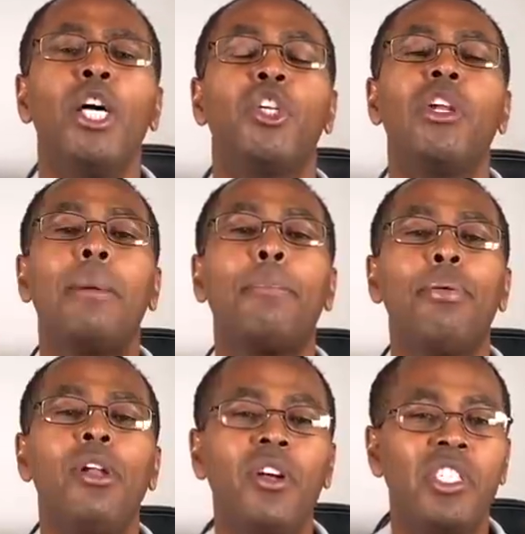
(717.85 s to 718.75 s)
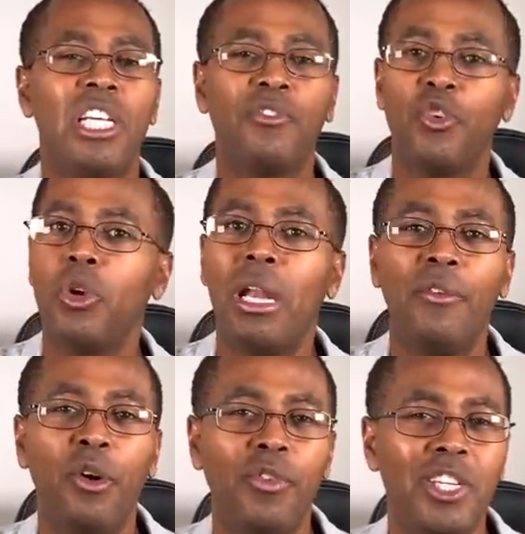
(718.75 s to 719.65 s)
Don't apologize for your
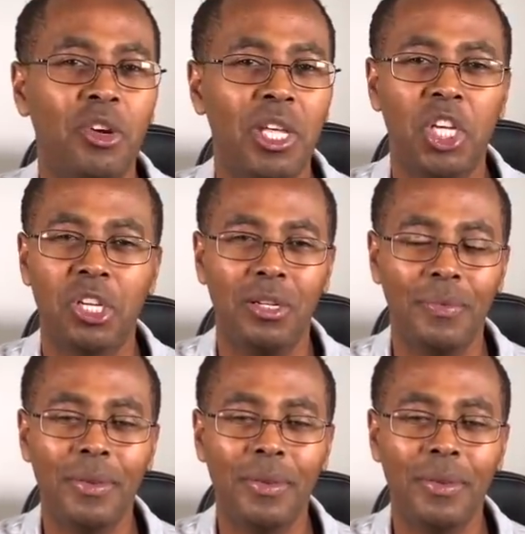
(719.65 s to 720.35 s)
level of education.